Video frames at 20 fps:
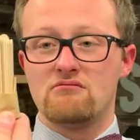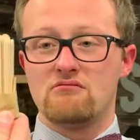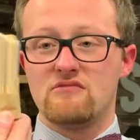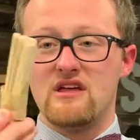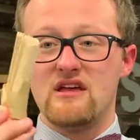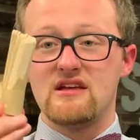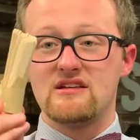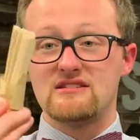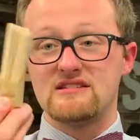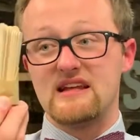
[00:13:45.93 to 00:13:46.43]

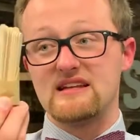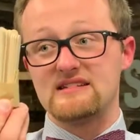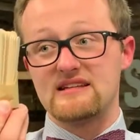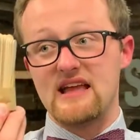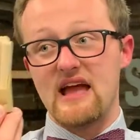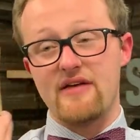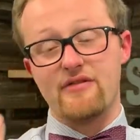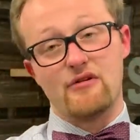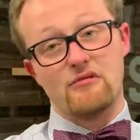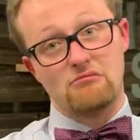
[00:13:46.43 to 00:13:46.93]
they stay
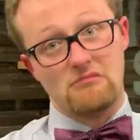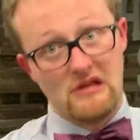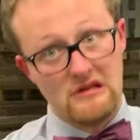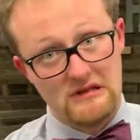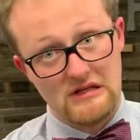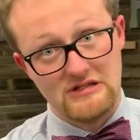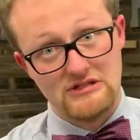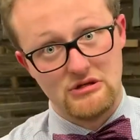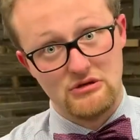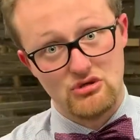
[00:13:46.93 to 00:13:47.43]
together,
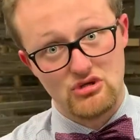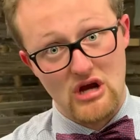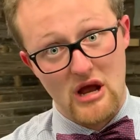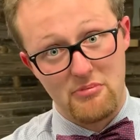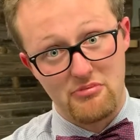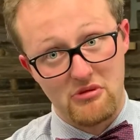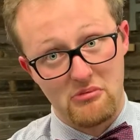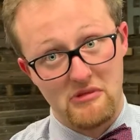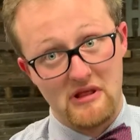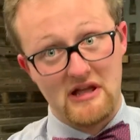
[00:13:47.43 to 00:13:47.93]
unless you
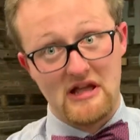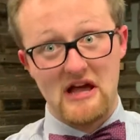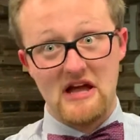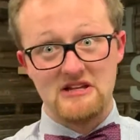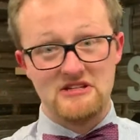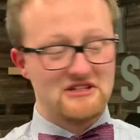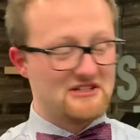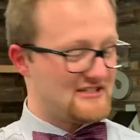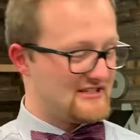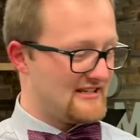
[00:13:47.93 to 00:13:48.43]
drop them like I
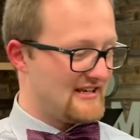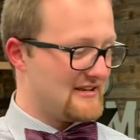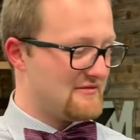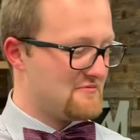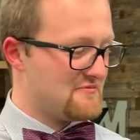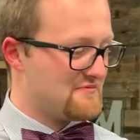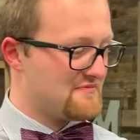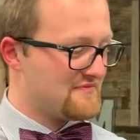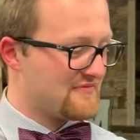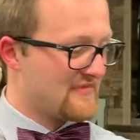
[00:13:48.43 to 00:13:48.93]
just did.